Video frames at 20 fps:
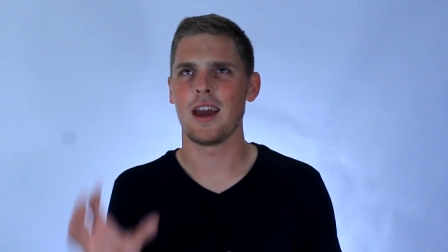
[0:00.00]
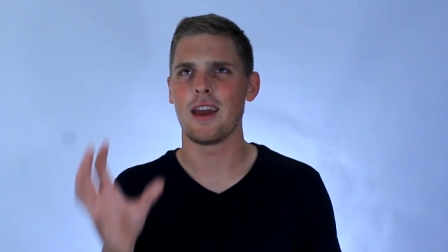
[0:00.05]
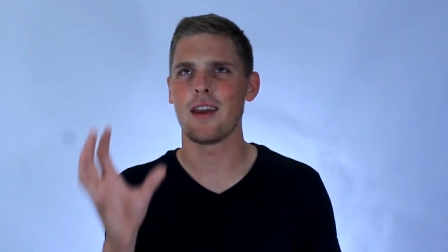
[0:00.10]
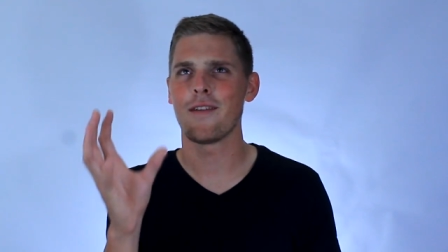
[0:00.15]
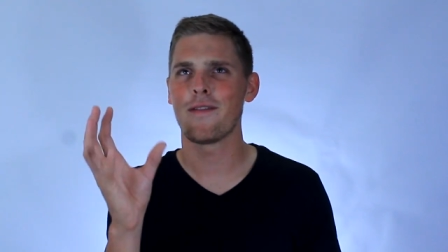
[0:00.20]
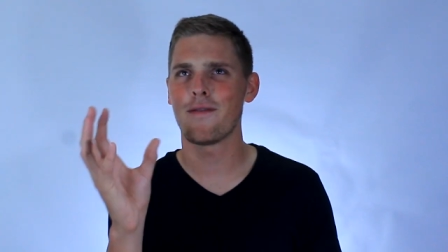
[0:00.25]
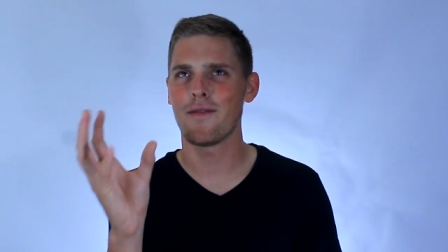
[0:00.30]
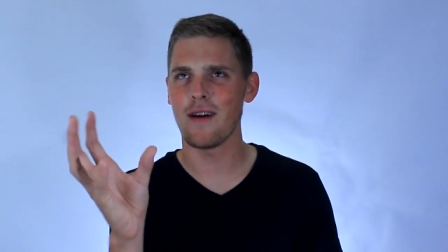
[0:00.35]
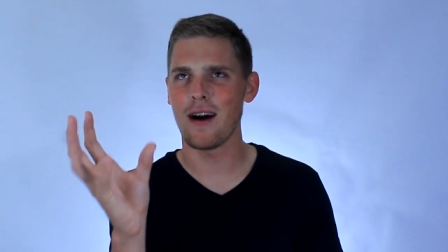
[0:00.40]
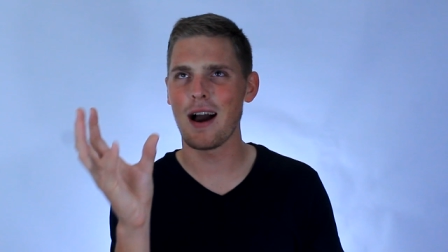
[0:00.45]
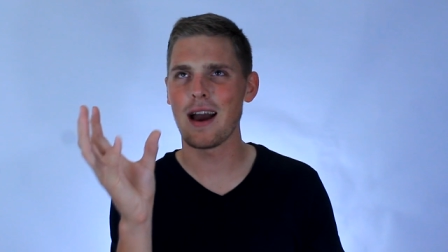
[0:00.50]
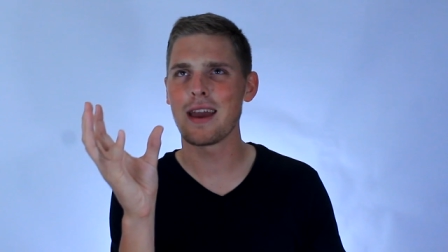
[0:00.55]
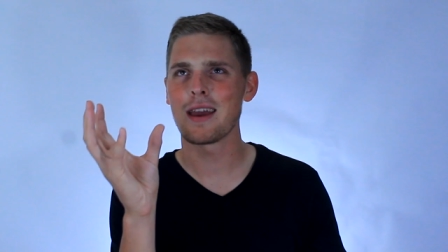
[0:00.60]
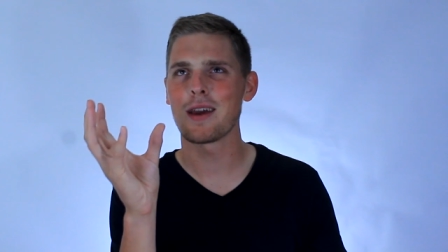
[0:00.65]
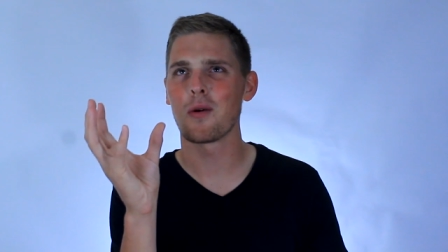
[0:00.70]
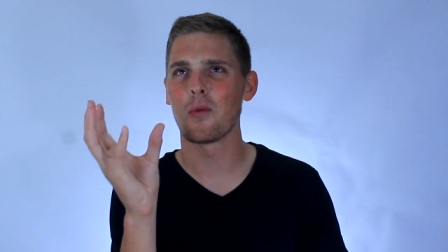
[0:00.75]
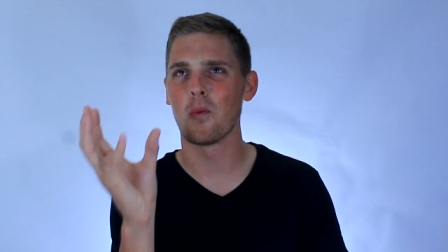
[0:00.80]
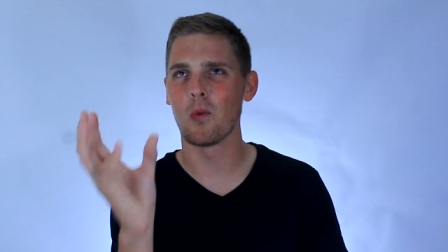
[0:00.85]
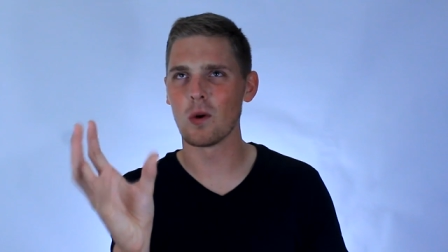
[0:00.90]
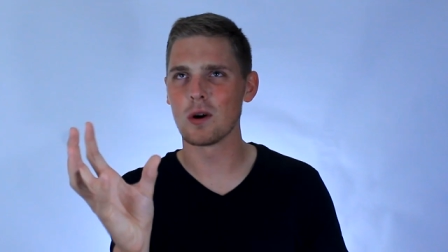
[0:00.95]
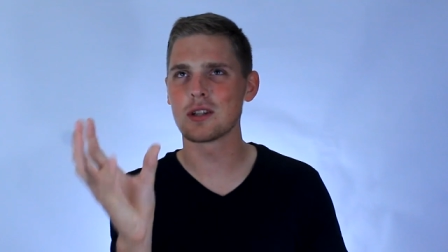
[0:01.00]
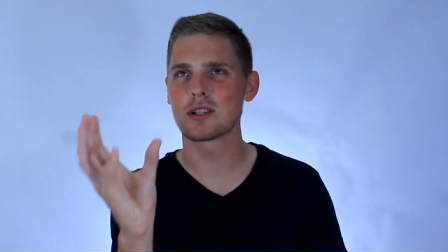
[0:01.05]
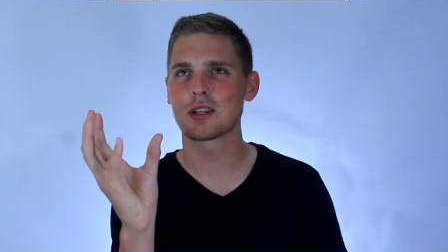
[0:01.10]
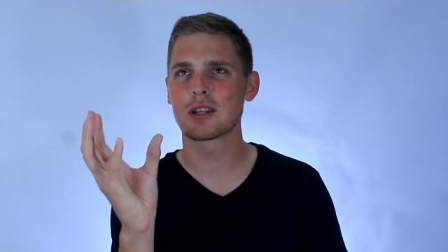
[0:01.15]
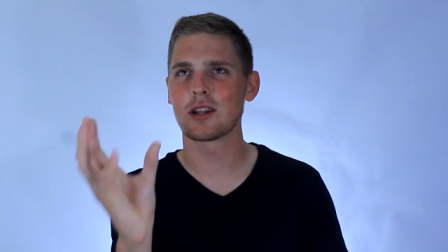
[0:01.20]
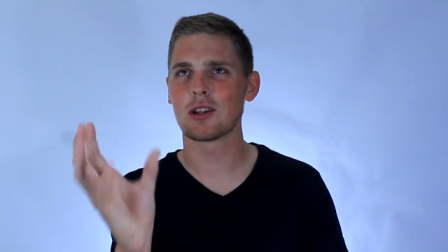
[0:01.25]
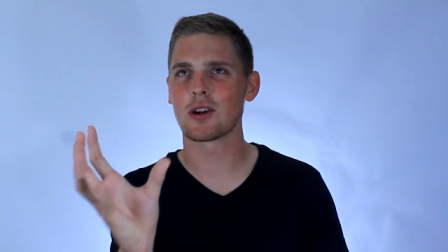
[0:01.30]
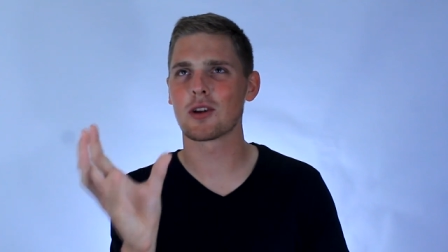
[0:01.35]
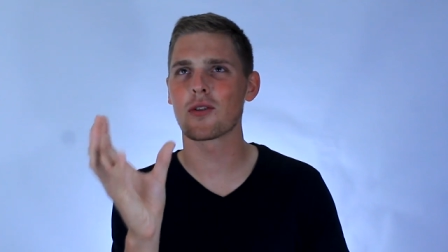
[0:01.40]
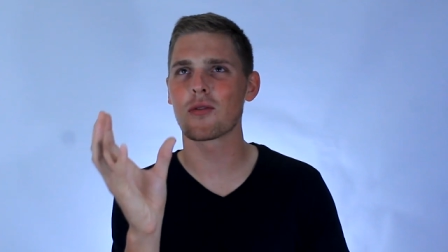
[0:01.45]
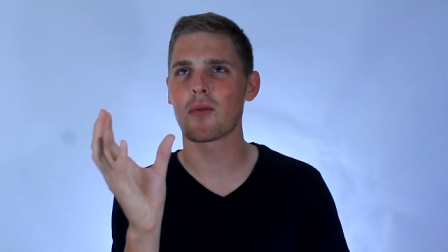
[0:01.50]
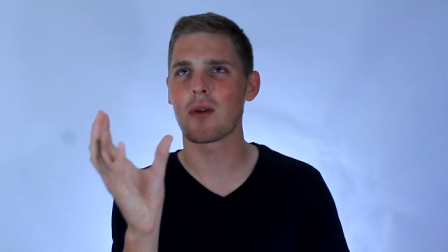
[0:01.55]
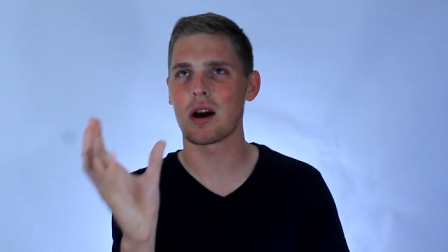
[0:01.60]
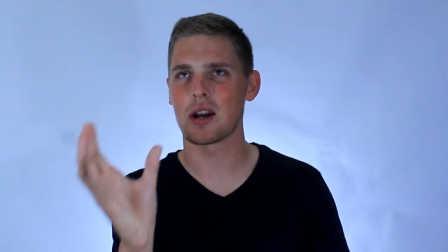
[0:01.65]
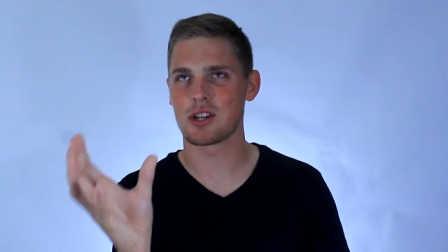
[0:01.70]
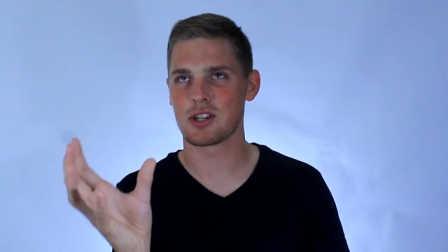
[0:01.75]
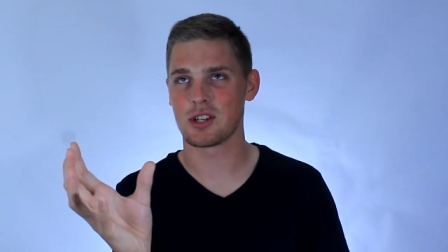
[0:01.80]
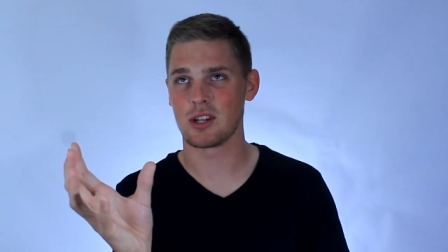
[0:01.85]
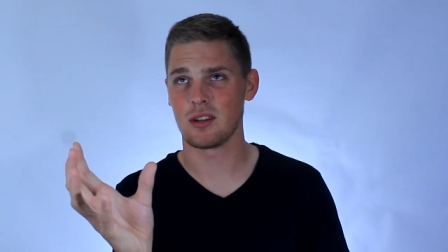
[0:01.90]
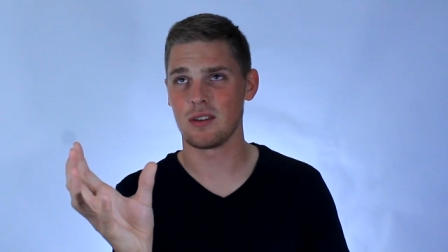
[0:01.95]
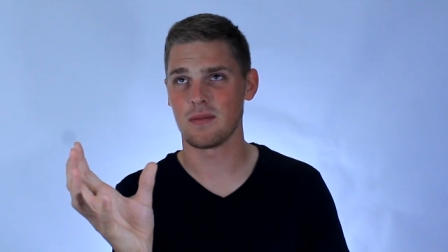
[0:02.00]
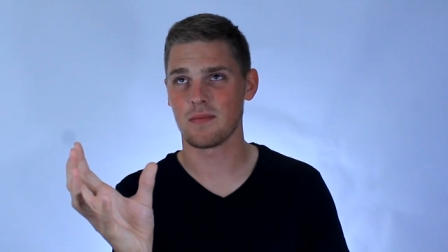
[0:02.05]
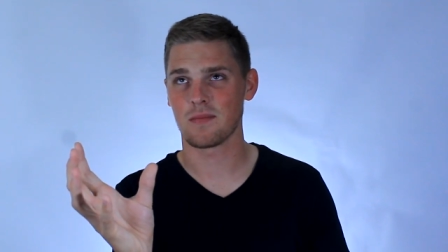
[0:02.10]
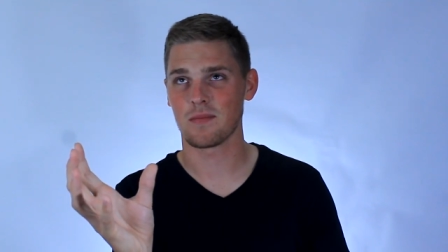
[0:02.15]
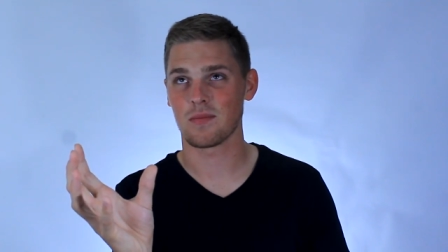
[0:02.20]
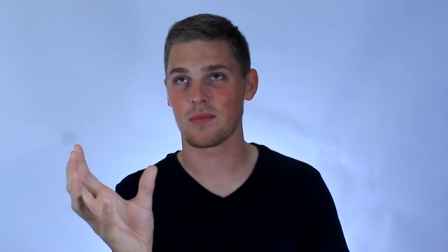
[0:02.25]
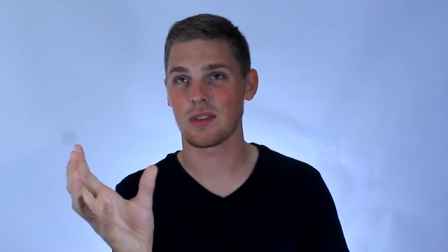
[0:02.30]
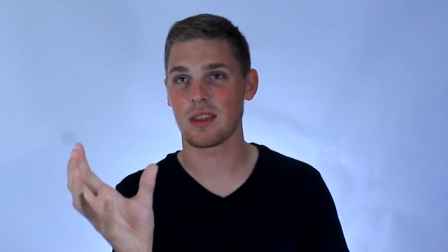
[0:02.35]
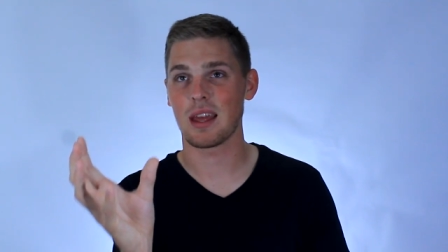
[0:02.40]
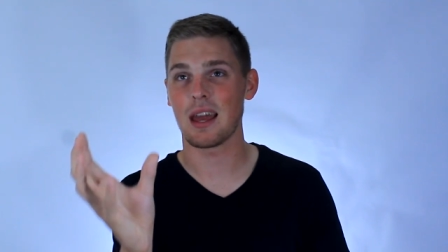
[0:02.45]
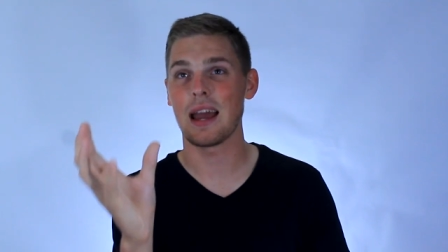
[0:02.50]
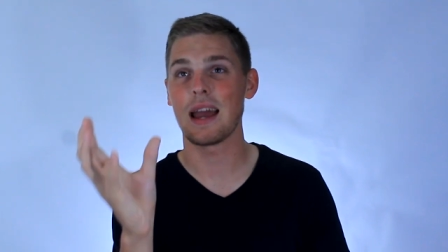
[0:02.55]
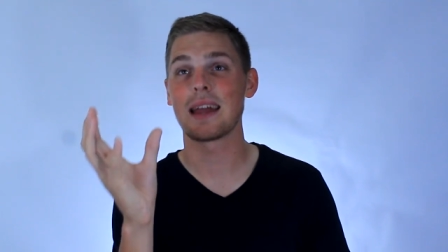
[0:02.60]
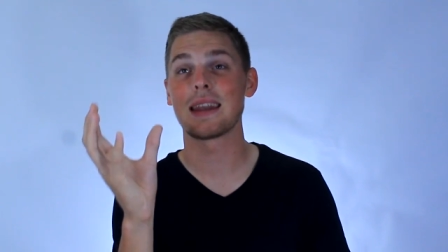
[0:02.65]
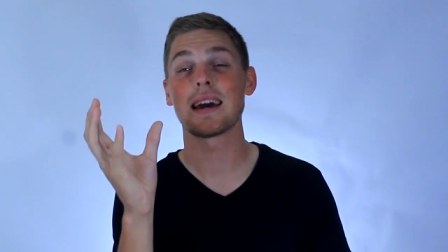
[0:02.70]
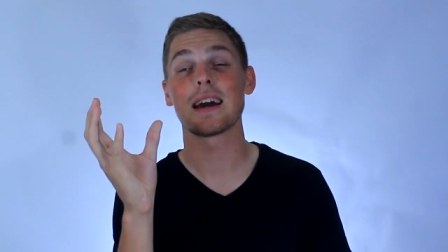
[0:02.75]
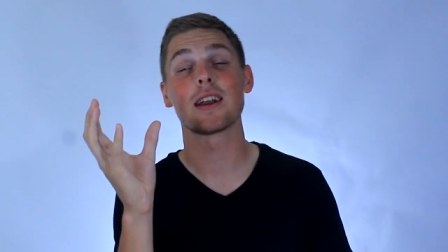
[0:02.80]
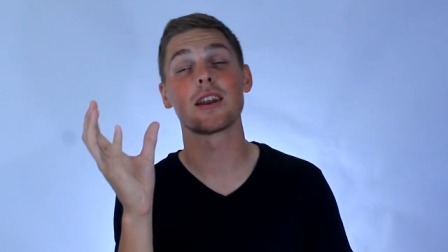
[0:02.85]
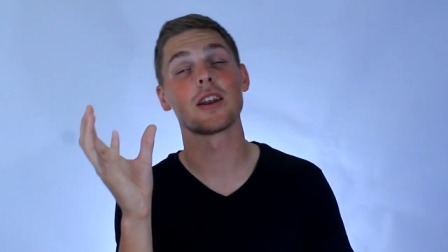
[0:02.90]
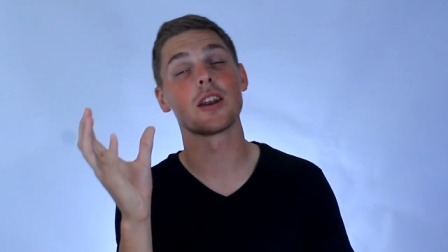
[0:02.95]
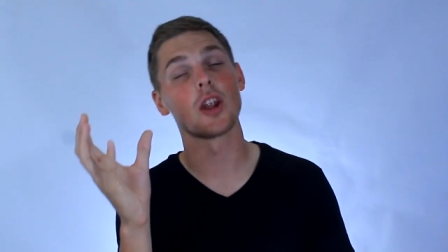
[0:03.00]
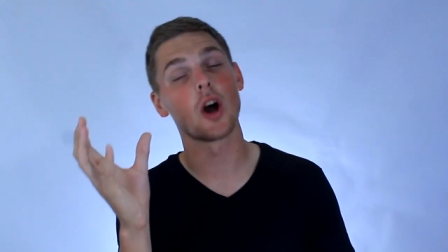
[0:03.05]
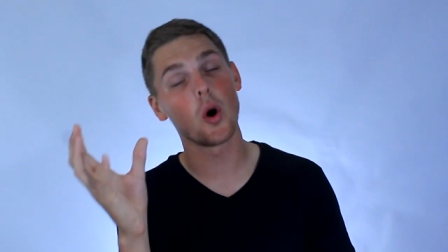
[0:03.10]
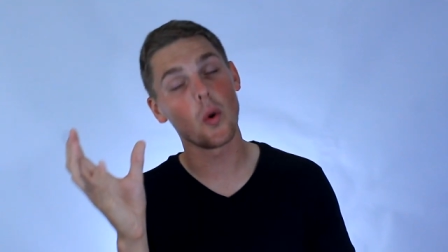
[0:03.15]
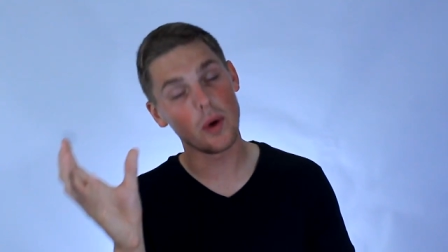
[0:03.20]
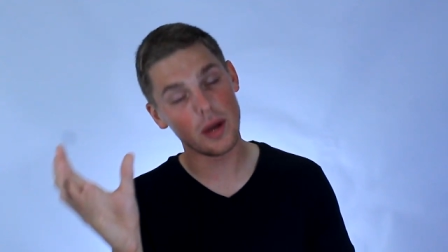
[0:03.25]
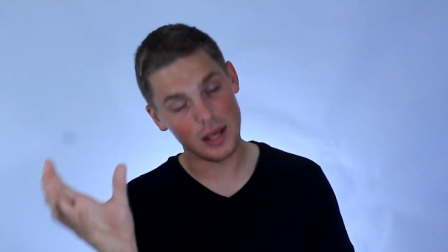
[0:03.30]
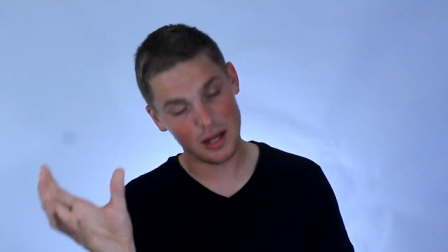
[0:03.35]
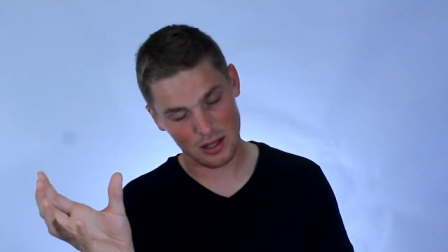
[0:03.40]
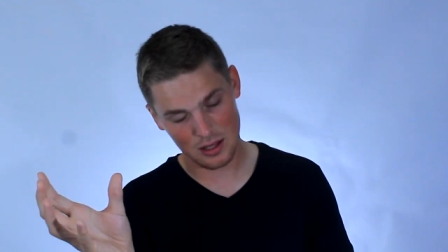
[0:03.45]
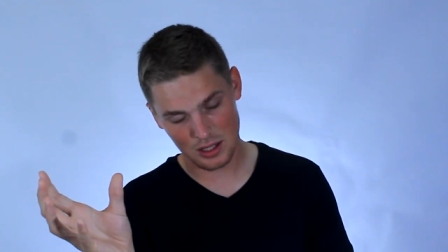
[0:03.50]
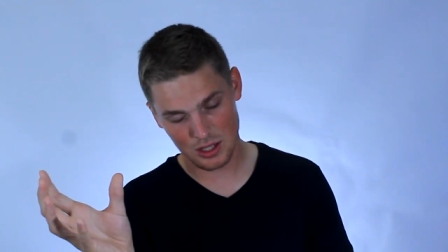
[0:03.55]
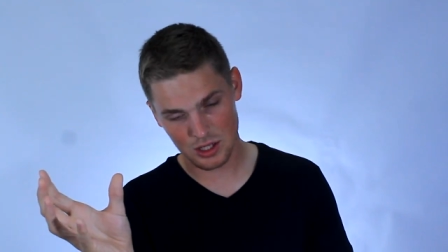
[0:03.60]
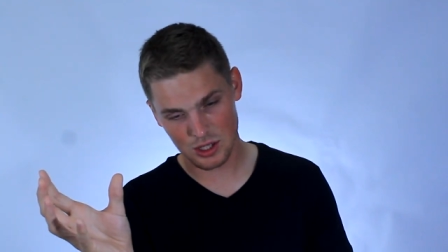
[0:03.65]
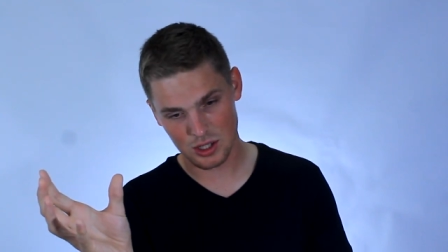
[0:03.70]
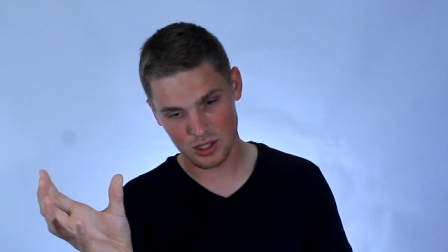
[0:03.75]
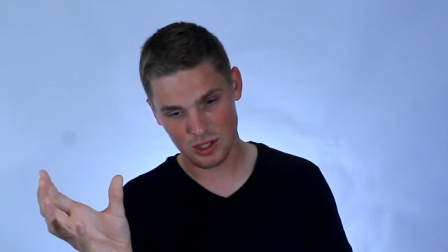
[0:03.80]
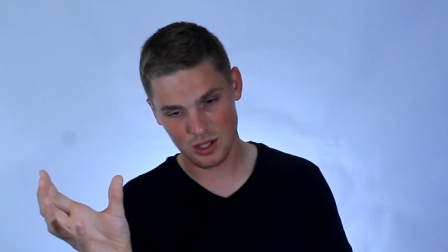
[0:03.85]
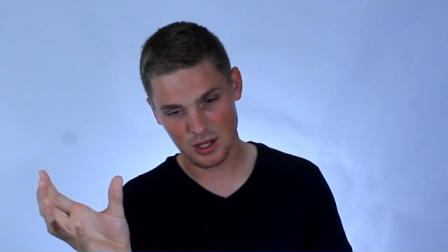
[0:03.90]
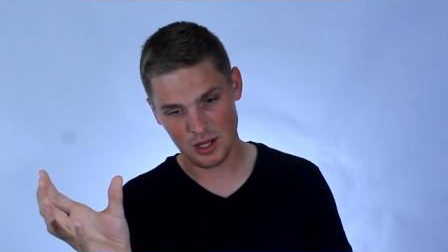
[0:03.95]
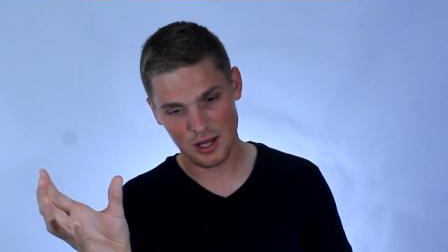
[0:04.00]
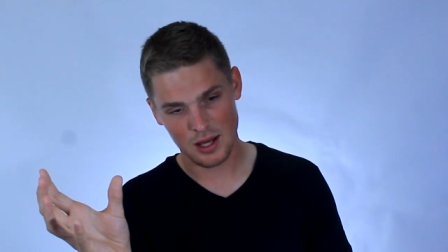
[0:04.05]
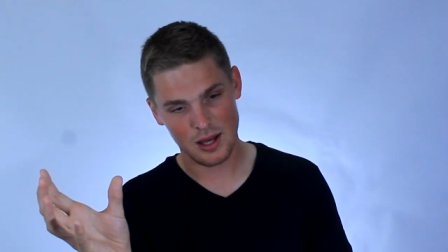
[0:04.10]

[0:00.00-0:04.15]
If I want to learn Russian and I know English,